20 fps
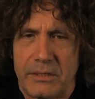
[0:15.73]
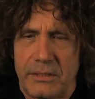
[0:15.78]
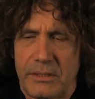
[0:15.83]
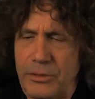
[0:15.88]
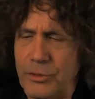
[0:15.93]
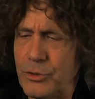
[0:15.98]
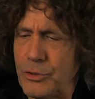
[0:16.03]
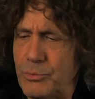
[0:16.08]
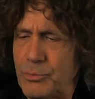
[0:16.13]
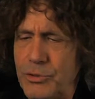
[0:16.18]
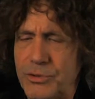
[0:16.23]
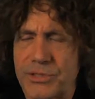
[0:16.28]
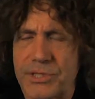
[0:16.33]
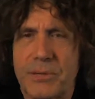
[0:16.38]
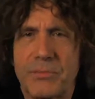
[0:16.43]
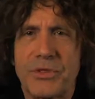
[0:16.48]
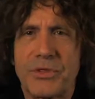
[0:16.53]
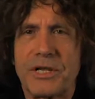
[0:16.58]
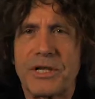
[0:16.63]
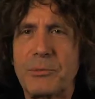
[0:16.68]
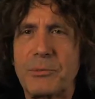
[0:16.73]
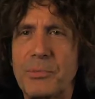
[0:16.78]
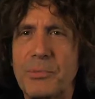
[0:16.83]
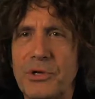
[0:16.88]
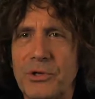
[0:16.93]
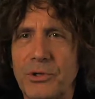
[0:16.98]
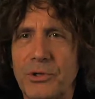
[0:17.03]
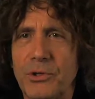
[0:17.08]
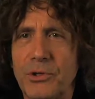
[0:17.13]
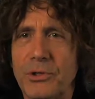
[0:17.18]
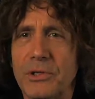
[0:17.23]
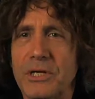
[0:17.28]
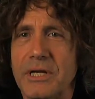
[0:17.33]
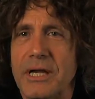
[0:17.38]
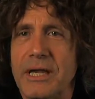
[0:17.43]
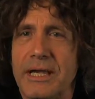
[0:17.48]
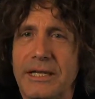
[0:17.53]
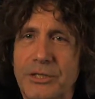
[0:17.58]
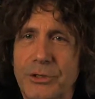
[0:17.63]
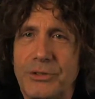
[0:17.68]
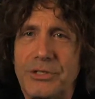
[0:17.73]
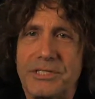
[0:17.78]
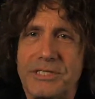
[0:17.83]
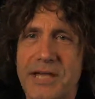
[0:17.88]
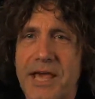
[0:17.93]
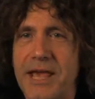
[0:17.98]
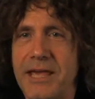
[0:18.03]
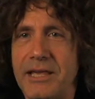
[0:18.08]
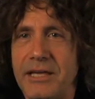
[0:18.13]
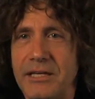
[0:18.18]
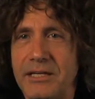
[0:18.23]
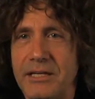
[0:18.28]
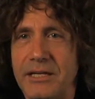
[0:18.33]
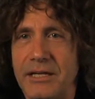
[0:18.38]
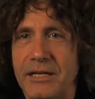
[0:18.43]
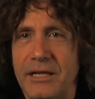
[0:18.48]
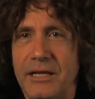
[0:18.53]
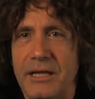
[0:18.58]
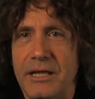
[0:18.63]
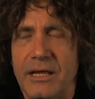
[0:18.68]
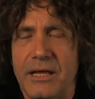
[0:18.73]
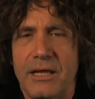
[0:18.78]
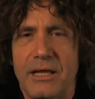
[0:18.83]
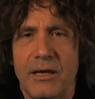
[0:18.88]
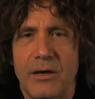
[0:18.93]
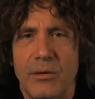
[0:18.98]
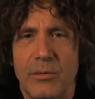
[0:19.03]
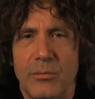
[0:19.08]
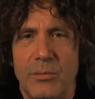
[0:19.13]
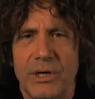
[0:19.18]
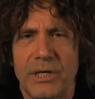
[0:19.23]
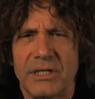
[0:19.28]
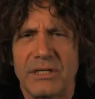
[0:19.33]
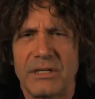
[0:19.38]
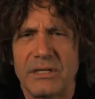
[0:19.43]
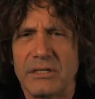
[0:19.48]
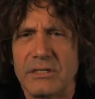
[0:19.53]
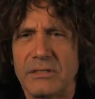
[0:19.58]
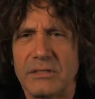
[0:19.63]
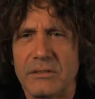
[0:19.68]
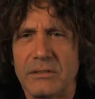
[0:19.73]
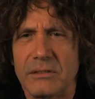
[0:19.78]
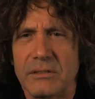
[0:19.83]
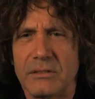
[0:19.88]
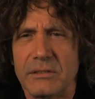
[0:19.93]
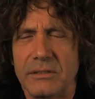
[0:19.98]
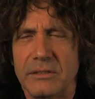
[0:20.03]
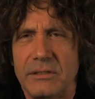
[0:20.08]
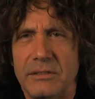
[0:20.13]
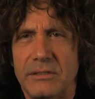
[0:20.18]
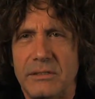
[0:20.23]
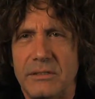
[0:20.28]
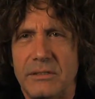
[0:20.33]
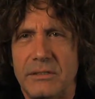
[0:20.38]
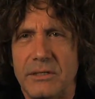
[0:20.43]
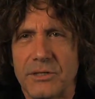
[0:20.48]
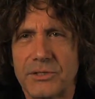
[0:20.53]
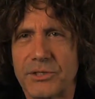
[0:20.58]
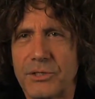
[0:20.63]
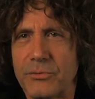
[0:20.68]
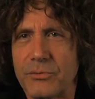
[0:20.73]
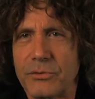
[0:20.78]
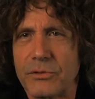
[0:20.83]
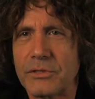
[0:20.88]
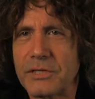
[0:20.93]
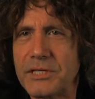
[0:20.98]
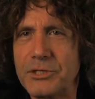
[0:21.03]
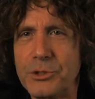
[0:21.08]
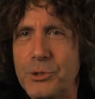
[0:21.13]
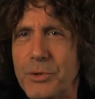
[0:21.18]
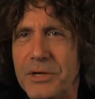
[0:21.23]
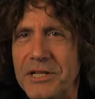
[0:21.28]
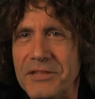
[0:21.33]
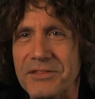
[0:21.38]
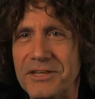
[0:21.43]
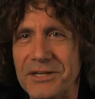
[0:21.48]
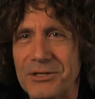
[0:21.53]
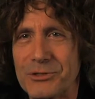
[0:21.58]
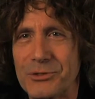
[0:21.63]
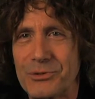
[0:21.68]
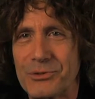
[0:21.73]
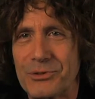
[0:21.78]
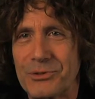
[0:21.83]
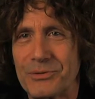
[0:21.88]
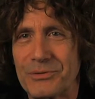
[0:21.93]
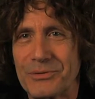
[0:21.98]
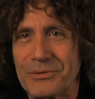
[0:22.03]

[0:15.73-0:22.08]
You can put something in a pill and you can take it, but does it really do anything to you?